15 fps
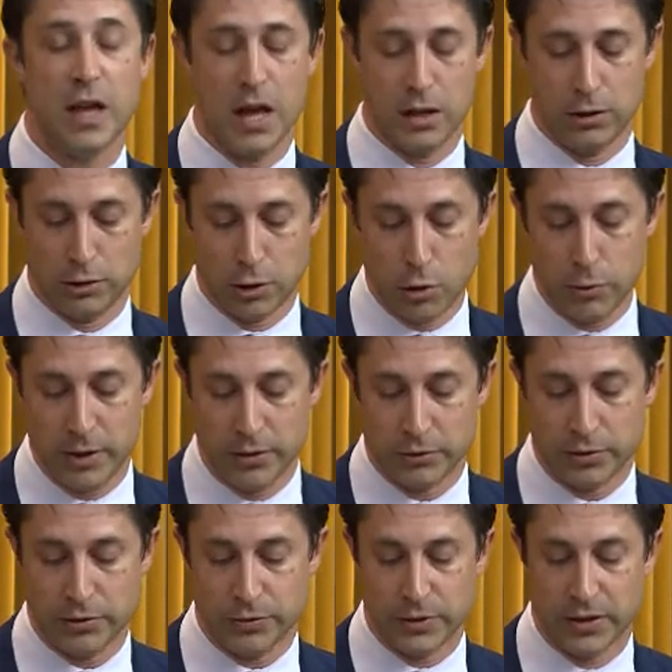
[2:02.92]
and
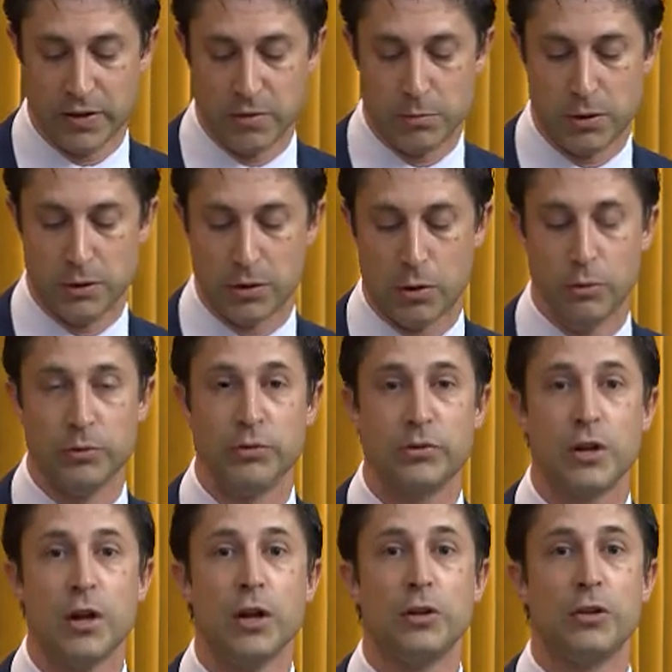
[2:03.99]
low-interest forgivable loans
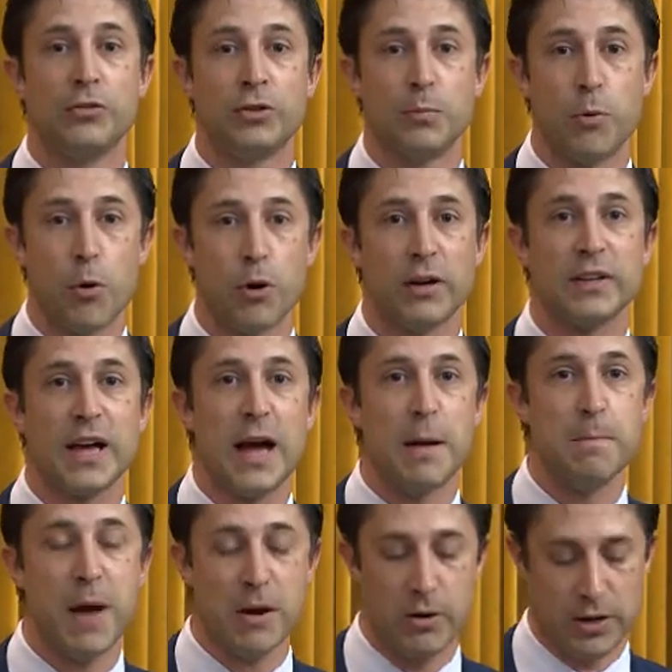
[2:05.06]
to support
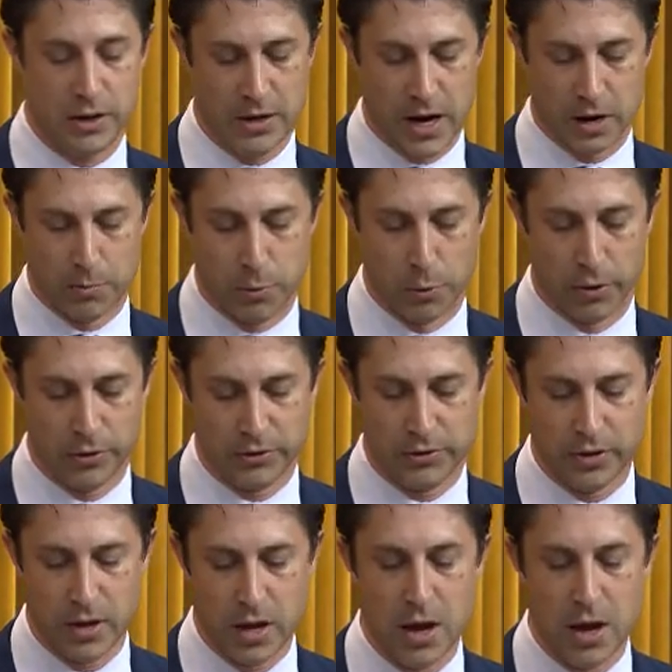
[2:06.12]
American airports.